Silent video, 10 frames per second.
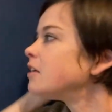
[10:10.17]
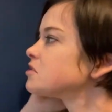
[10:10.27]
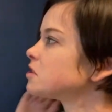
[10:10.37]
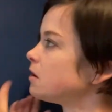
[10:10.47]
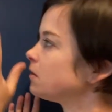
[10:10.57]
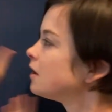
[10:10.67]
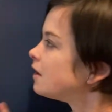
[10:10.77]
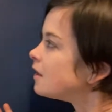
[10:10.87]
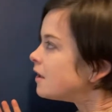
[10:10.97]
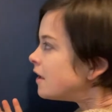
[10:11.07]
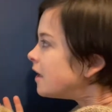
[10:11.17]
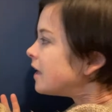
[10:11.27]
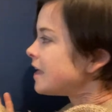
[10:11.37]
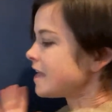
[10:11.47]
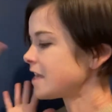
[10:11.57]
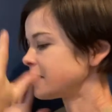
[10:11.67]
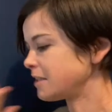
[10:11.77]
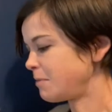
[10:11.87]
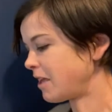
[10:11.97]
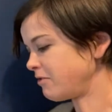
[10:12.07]
So here is the
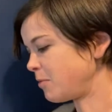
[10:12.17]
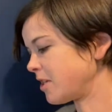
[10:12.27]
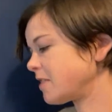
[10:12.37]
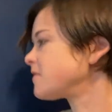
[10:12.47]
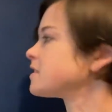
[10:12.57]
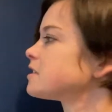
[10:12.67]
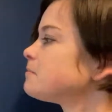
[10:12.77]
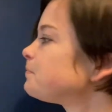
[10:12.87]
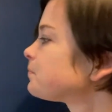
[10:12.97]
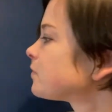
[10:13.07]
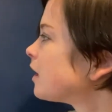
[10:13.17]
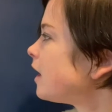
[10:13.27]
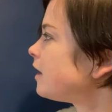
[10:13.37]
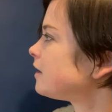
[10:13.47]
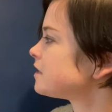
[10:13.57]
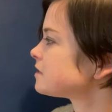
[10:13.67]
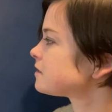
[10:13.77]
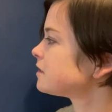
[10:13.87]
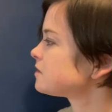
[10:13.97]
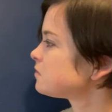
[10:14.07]
male reproductive system.
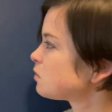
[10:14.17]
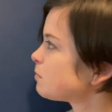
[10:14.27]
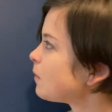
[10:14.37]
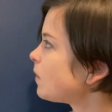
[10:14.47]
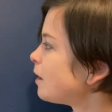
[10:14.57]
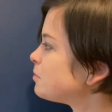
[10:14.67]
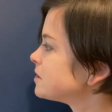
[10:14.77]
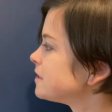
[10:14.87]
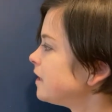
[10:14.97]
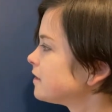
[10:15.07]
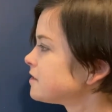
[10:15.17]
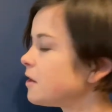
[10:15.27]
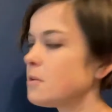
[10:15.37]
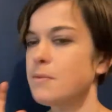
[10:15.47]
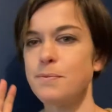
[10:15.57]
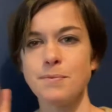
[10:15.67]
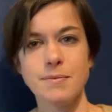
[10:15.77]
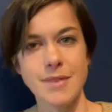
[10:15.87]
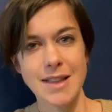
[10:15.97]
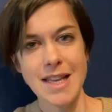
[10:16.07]
Let's talk about what happens then. So
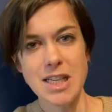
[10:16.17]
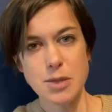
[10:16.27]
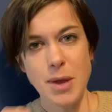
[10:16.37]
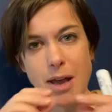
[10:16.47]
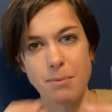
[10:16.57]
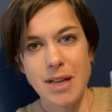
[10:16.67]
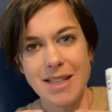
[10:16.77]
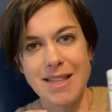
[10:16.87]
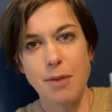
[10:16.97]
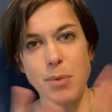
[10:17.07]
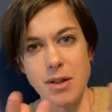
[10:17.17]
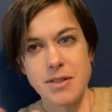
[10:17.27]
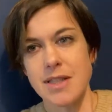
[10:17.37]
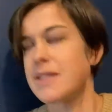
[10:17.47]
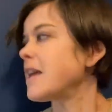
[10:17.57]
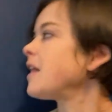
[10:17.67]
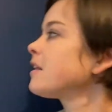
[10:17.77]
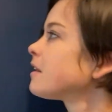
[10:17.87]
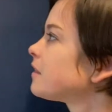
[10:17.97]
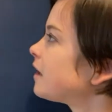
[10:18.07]
little sperm, little tadpoles, the
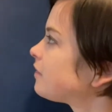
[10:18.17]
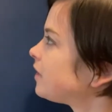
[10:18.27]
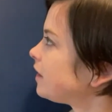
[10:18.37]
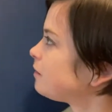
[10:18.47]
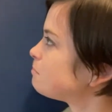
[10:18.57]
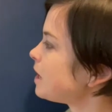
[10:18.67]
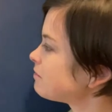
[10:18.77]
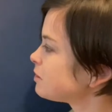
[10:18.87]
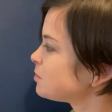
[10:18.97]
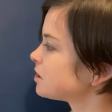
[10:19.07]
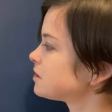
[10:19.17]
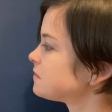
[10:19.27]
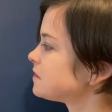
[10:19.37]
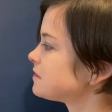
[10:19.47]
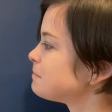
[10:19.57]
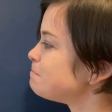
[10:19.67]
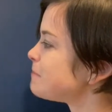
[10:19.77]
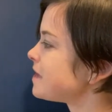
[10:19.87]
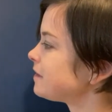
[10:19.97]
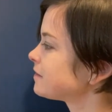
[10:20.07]
cell that the male reproductive system
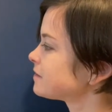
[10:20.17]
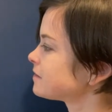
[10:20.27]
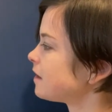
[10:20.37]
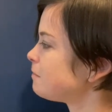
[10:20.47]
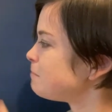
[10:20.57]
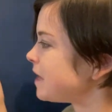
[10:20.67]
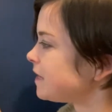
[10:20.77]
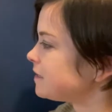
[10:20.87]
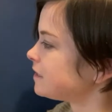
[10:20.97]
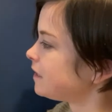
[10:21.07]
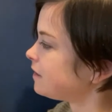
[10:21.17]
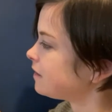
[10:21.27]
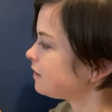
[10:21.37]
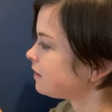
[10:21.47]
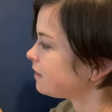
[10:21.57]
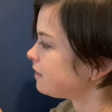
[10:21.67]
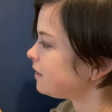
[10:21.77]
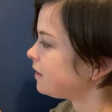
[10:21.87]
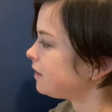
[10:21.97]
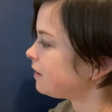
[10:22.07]
makes are made in
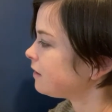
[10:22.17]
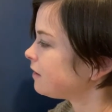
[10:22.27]
the